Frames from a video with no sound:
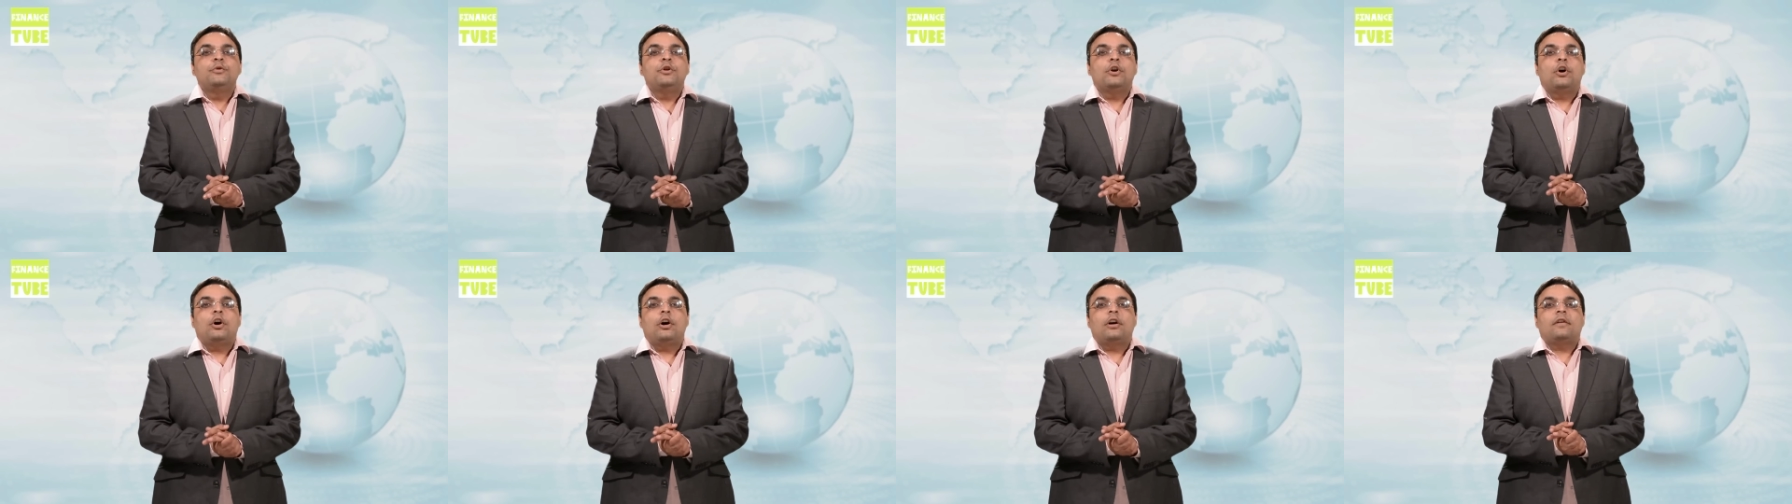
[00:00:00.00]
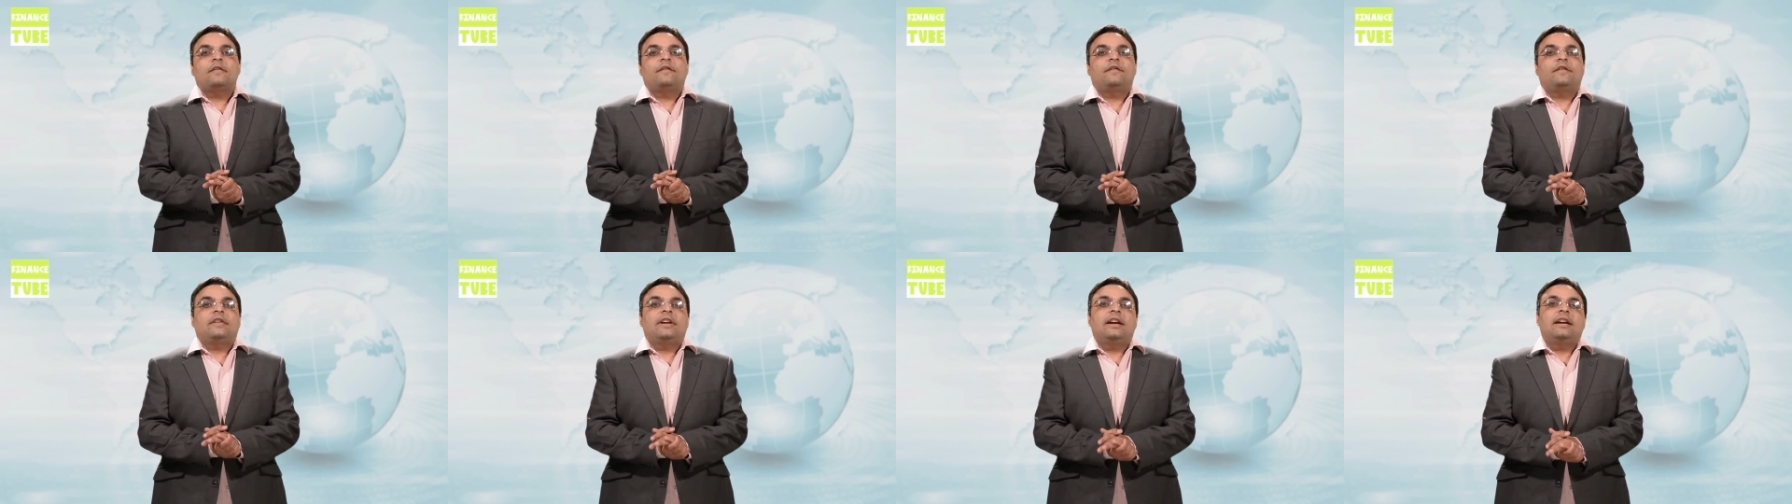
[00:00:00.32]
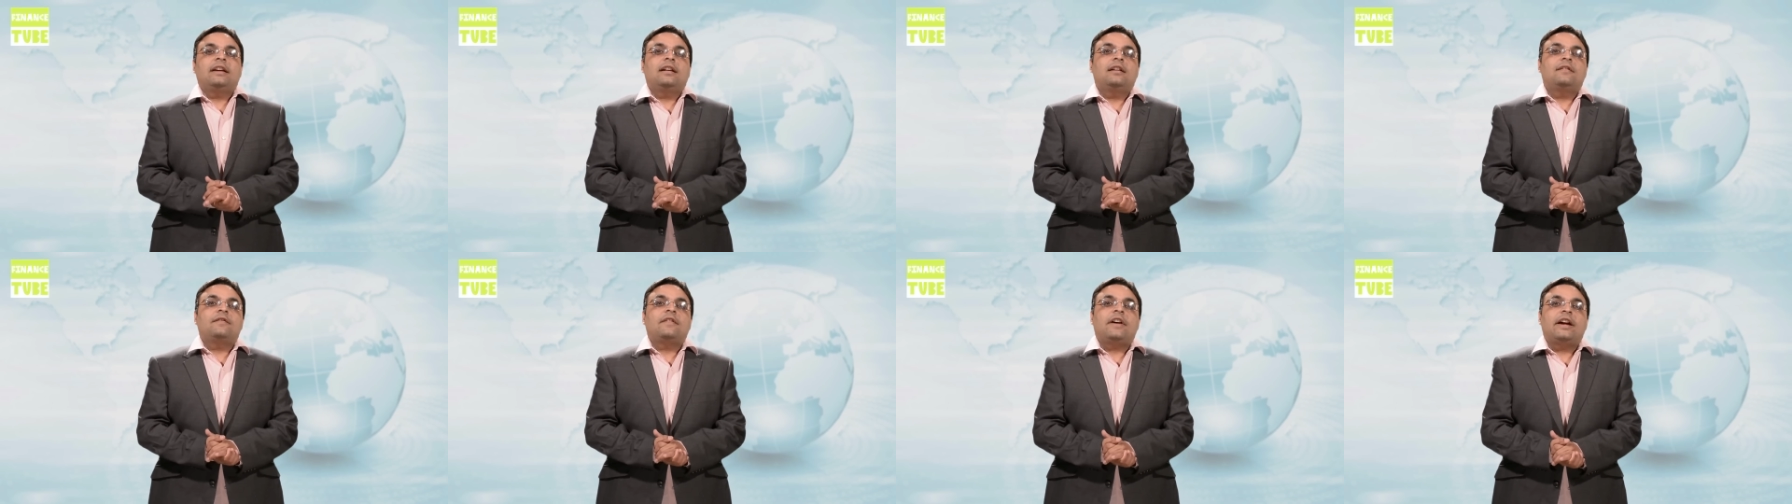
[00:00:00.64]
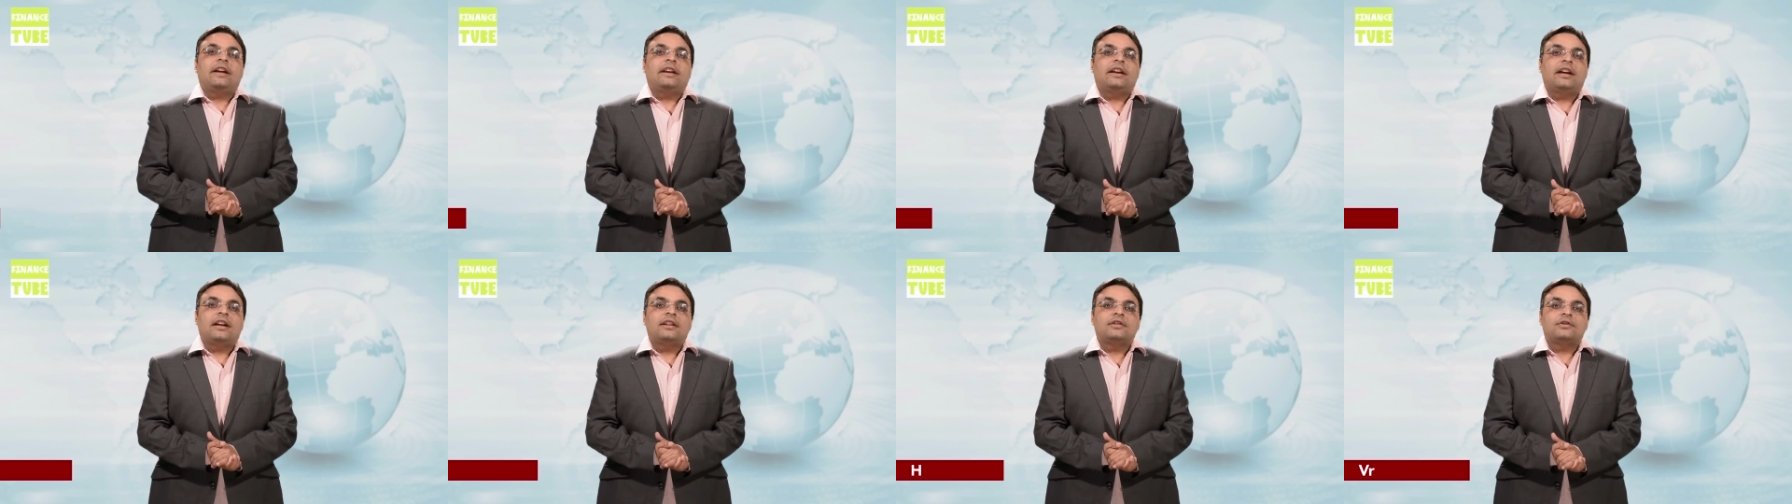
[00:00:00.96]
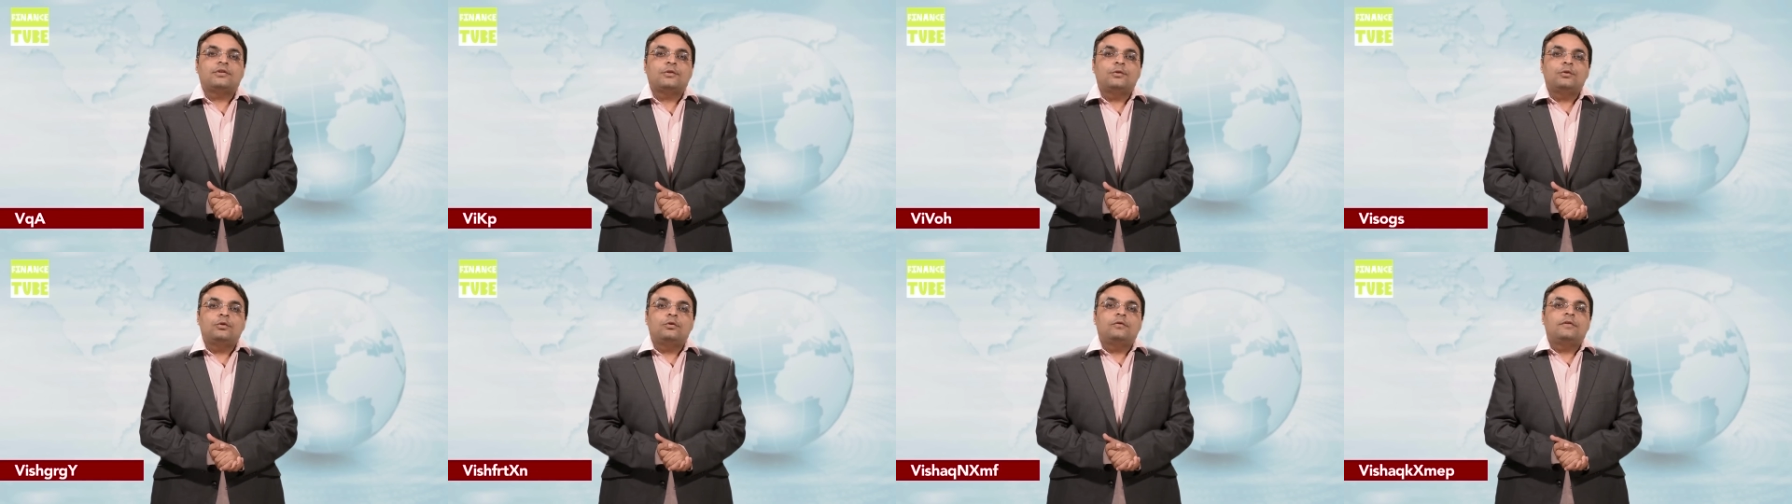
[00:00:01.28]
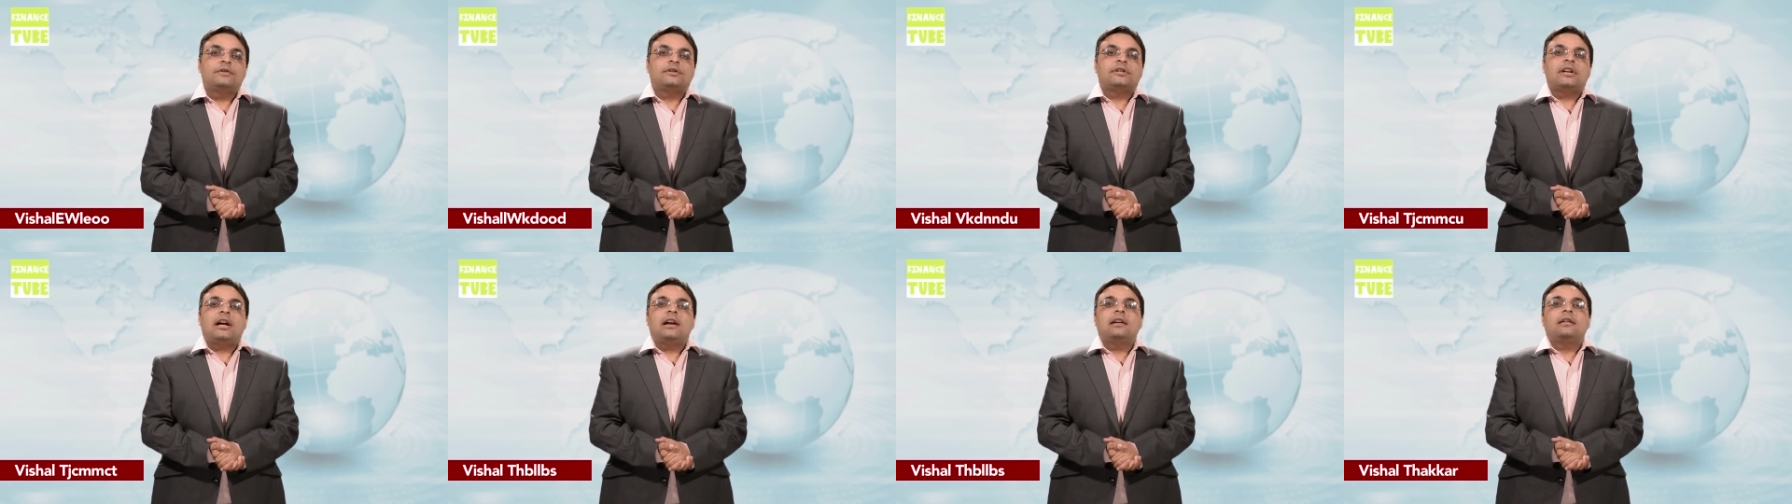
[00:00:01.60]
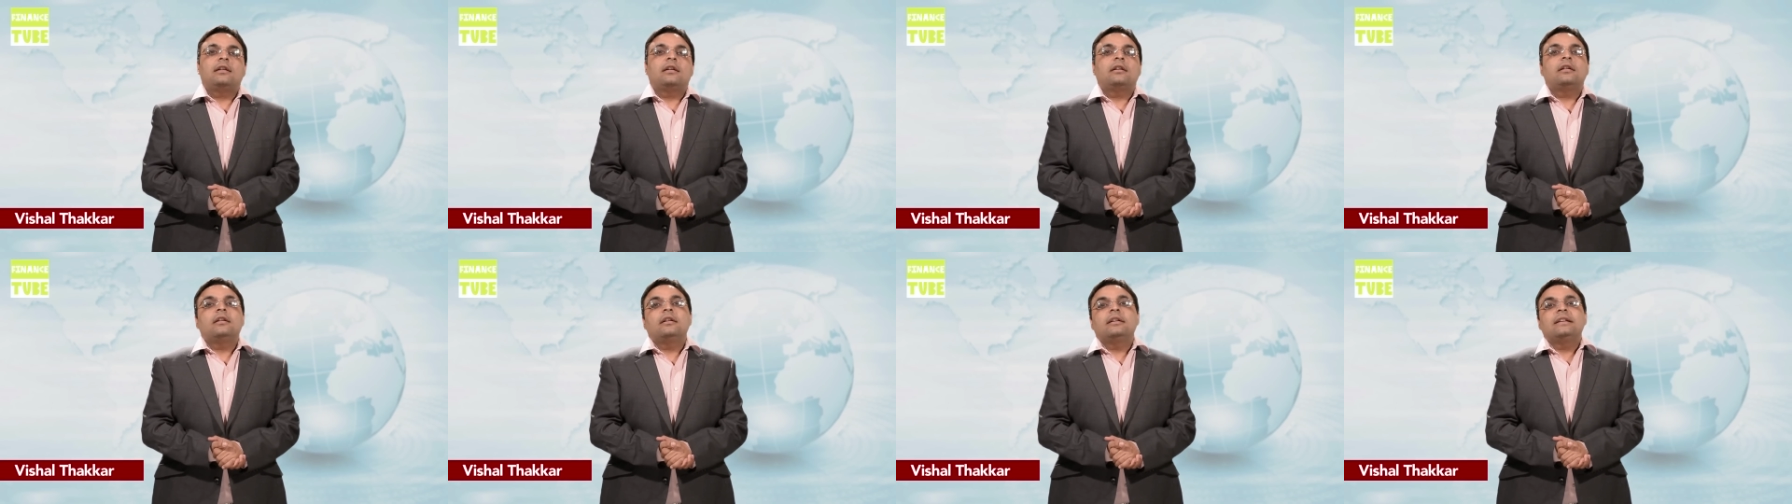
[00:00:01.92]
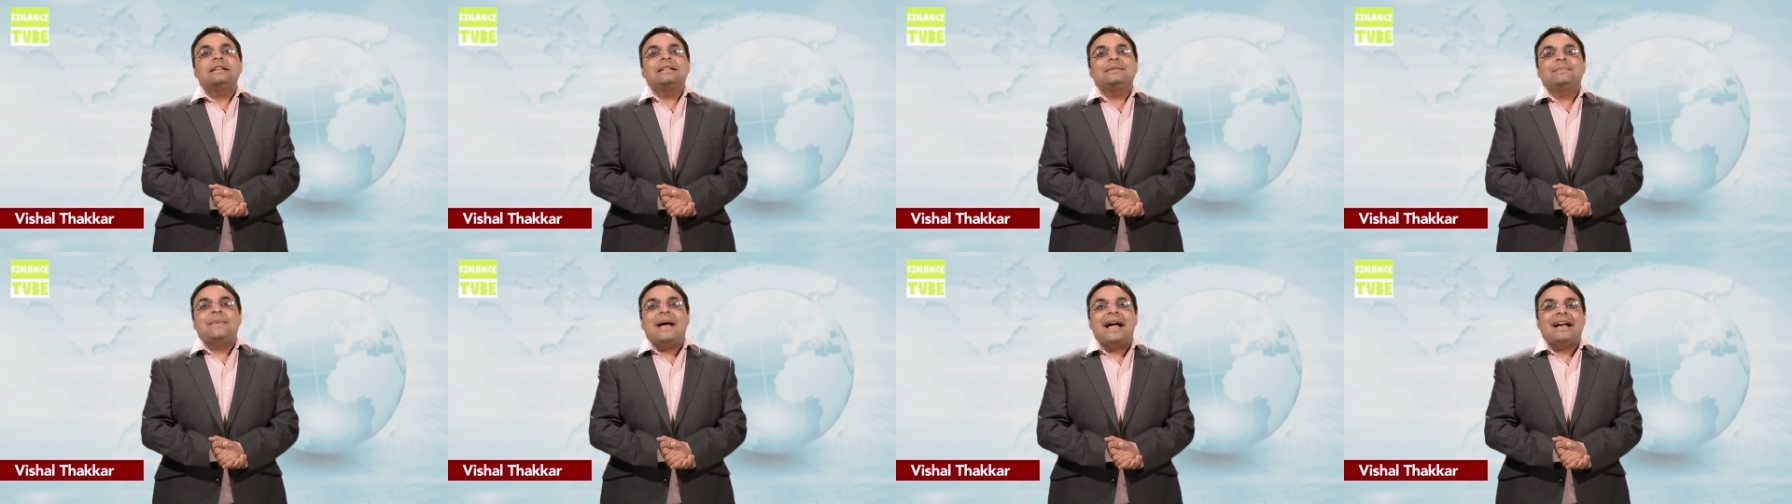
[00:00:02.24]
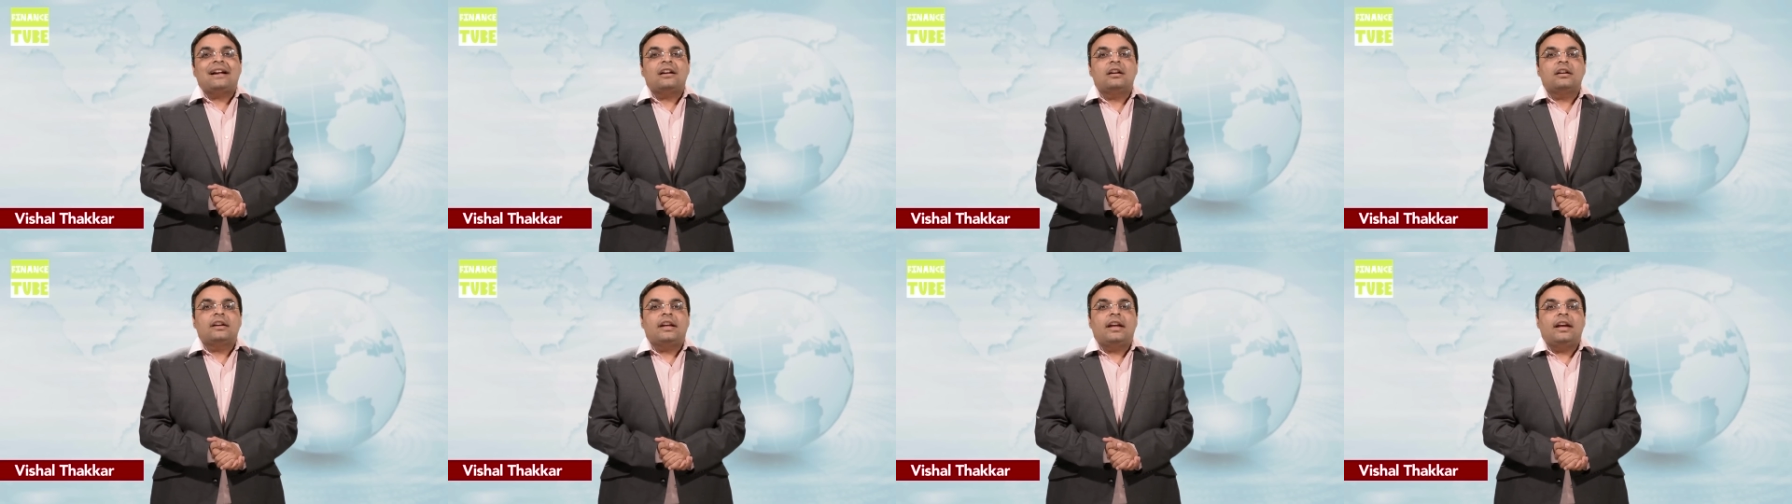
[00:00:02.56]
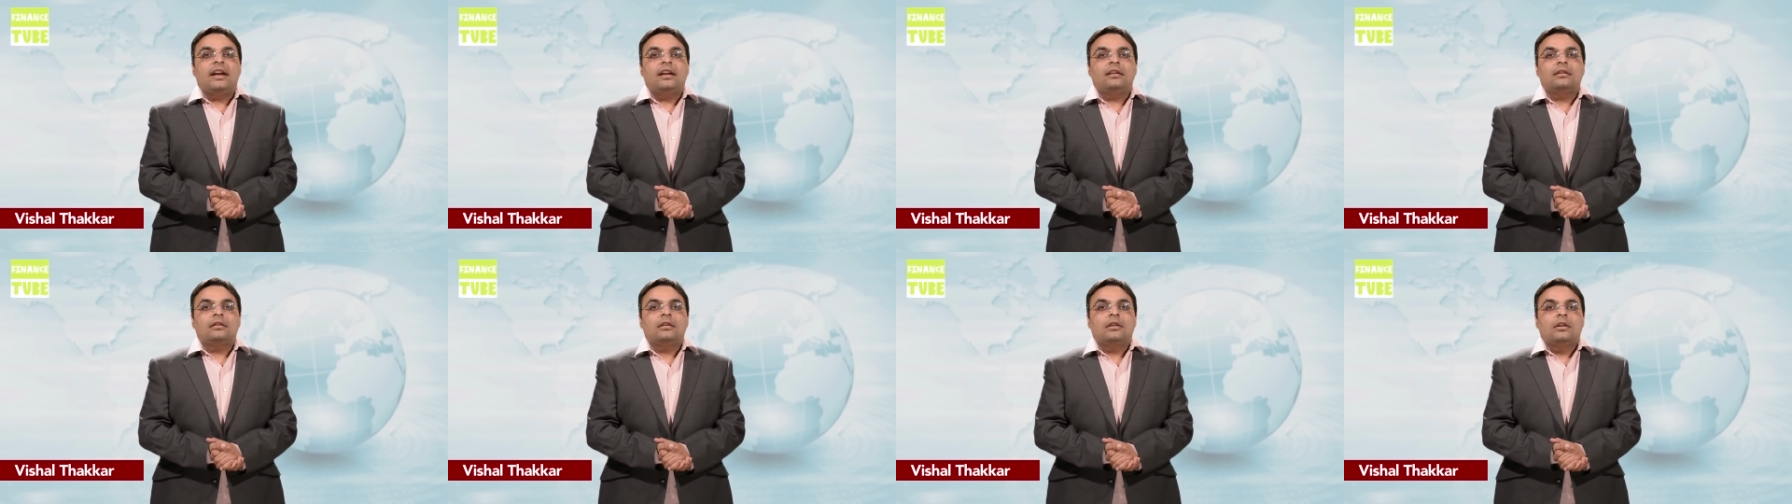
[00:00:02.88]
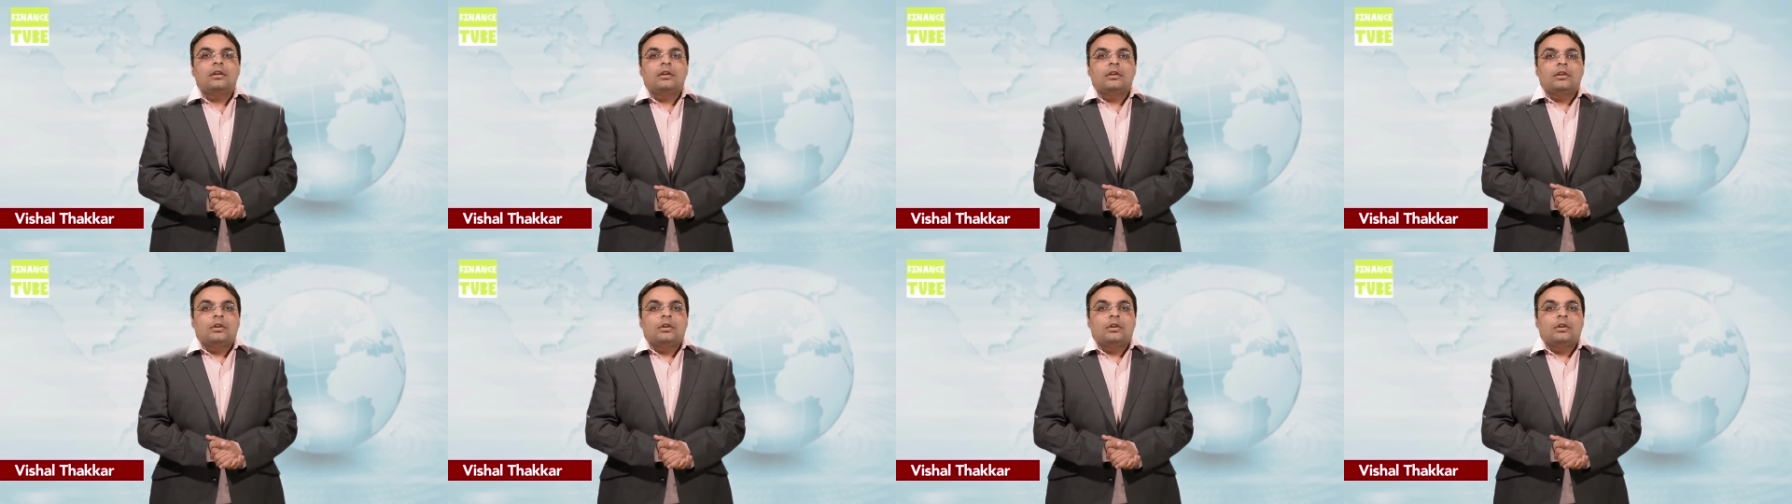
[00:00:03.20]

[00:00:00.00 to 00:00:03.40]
Your friend and finance guru Vishal Thakkar is back again